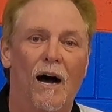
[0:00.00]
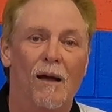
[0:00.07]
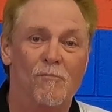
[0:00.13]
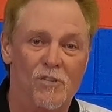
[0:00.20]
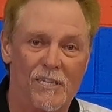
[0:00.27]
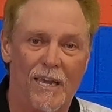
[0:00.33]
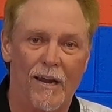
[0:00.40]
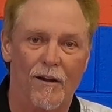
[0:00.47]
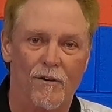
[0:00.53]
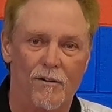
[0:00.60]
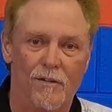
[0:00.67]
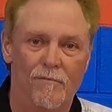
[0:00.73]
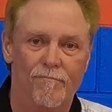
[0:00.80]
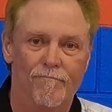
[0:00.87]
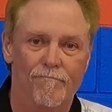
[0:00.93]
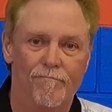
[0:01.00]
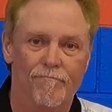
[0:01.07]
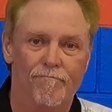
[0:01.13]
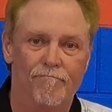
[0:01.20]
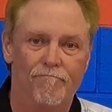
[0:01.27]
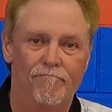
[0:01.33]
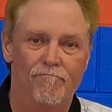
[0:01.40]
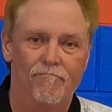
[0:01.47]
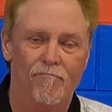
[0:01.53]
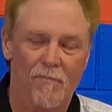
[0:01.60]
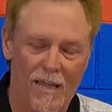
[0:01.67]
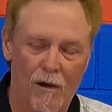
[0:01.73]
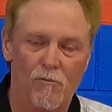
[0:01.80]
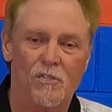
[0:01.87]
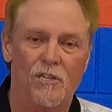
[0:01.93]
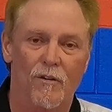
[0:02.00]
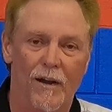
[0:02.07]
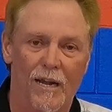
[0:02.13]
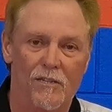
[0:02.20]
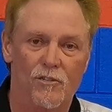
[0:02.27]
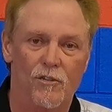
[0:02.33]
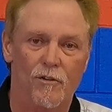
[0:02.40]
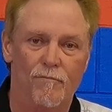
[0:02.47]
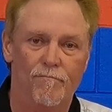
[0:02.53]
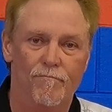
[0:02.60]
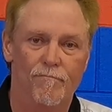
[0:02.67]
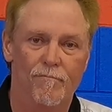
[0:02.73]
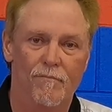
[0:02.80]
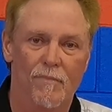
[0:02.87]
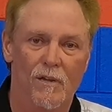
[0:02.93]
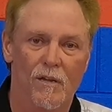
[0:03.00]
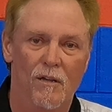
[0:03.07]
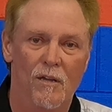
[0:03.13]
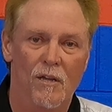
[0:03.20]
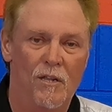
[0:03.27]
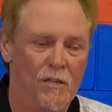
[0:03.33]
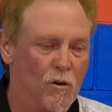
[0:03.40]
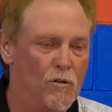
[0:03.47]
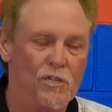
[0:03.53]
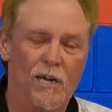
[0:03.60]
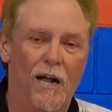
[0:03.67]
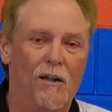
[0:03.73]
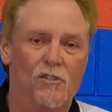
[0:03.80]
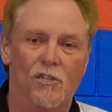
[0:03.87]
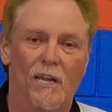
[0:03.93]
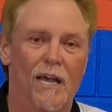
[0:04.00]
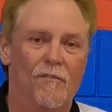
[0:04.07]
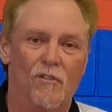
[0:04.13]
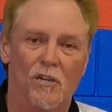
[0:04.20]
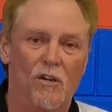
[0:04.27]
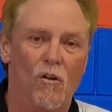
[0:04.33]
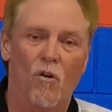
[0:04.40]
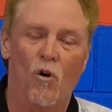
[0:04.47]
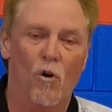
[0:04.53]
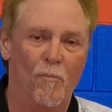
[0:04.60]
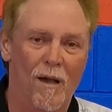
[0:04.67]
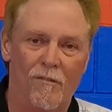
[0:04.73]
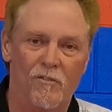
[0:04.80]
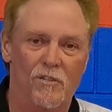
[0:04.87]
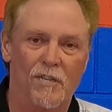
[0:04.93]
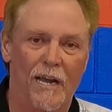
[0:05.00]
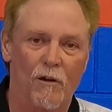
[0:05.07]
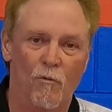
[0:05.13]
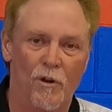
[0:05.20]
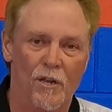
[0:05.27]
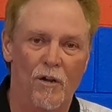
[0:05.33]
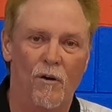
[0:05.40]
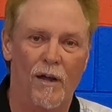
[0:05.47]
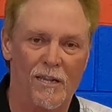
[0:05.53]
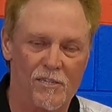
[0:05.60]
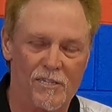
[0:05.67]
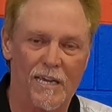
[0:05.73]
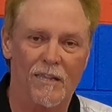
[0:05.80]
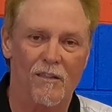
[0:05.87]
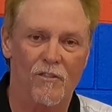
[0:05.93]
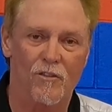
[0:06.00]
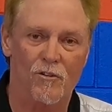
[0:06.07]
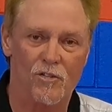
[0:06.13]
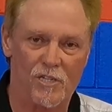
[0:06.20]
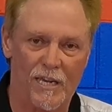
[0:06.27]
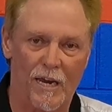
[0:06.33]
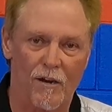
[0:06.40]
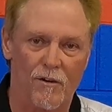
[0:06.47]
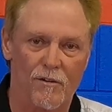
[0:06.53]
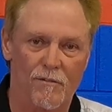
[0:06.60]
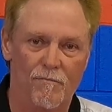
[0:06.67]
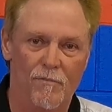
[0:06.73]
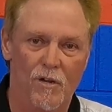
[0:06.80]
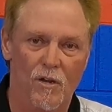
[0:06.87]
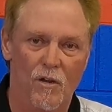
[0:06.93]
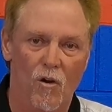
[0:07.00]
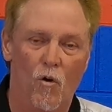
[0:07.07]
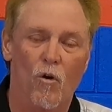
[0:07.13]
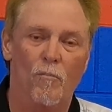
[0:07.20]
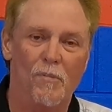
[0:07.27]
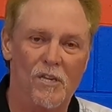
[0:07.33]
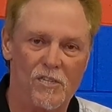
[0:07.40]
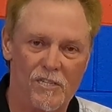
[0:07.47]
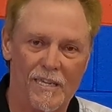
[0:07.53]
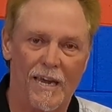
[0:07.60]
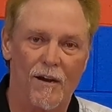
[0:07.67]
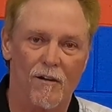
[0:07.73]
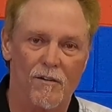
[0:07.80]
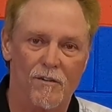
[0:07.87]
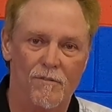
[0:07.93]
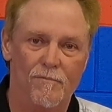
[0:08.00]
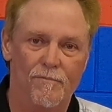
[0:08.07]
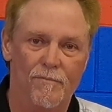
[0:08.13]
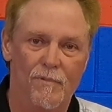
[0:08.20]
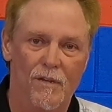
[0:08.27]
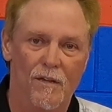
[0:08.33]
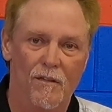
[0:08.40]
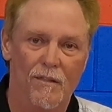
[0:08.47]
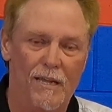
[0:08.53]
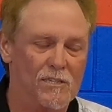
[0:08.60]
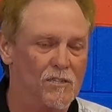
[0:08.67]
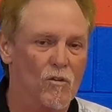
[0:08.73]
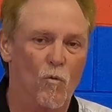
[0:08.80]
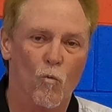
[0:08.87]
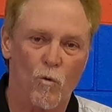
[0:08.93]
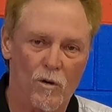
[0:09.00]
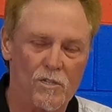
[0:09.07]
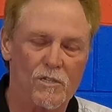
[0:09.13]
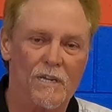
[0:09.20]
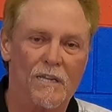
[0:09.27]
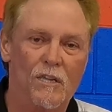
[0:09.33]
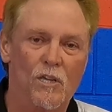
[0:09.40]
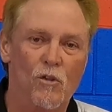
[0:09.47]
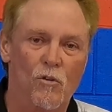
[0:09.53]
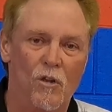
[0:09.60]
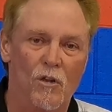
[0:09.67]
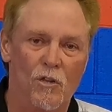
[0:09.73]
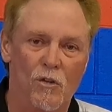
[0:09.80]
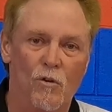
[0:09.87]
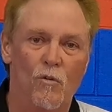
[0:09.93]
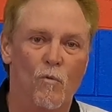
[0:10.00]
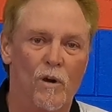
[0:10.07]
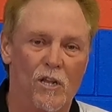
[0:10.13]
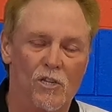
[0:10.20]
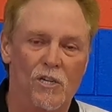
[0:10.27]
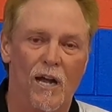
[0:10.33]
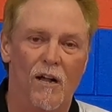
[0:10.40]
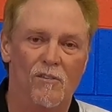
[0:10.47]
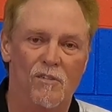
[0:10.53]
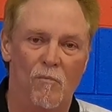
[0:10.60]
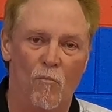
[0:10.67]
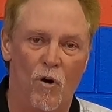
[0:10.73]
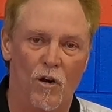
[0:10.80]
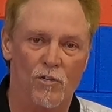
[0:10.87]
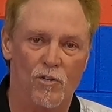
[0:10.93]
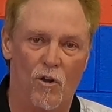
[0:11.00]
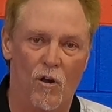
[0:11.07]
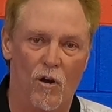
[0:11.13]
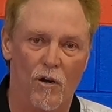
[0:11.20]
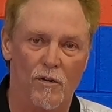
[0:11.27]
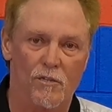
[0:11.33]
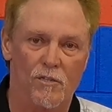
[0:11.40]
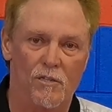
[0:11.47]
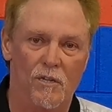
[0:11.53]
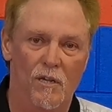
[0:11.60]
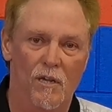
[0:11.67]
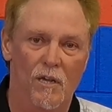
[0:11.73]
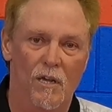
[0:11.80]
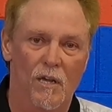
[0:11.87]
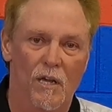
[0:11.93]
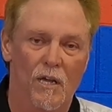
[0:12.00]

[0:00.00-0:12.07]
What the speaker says: "I'm scared." That was their answer. No child should have to go home after Taekwondo and say that they're scared or be scared. That's the worst thing that you can do when a child's in martial arts.